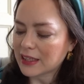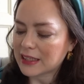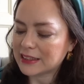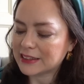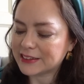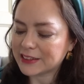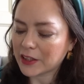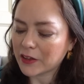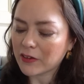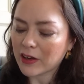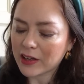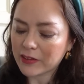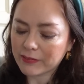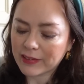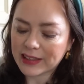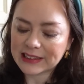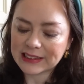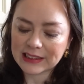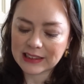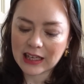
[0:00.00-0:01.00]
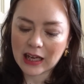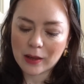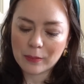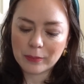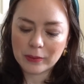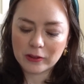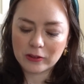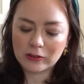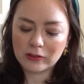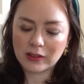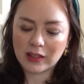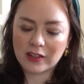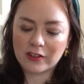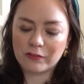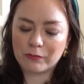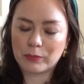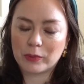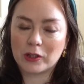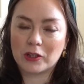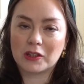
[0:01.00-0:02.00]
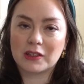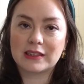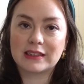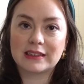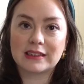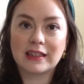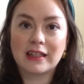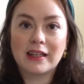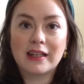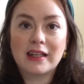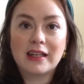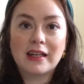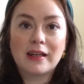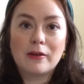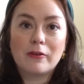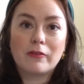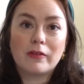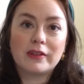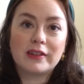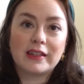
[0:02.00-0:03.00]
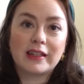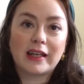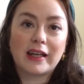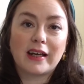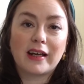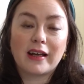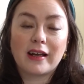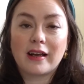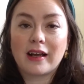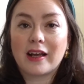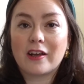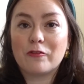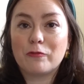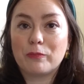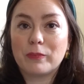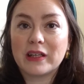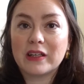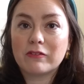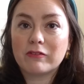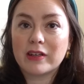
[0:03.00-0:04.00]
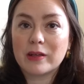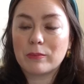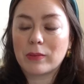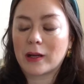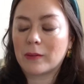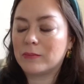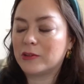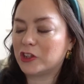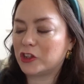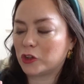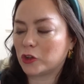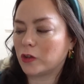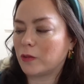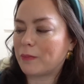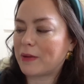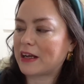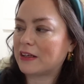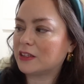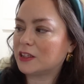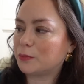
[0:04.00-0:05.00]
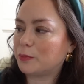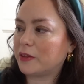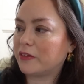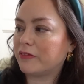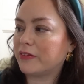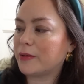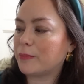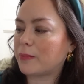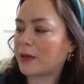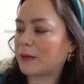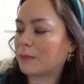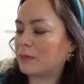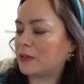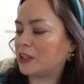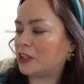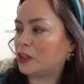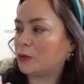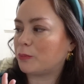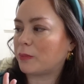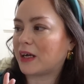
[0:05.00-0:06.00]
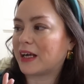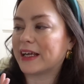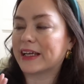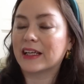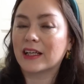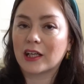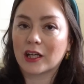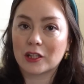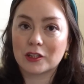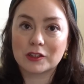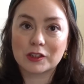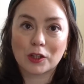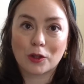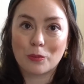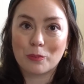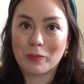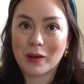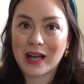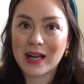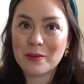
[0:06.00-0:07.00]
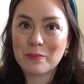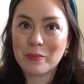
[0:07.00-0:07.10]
So I read a couple of books that have been republished or about to be republished by Girls Gone By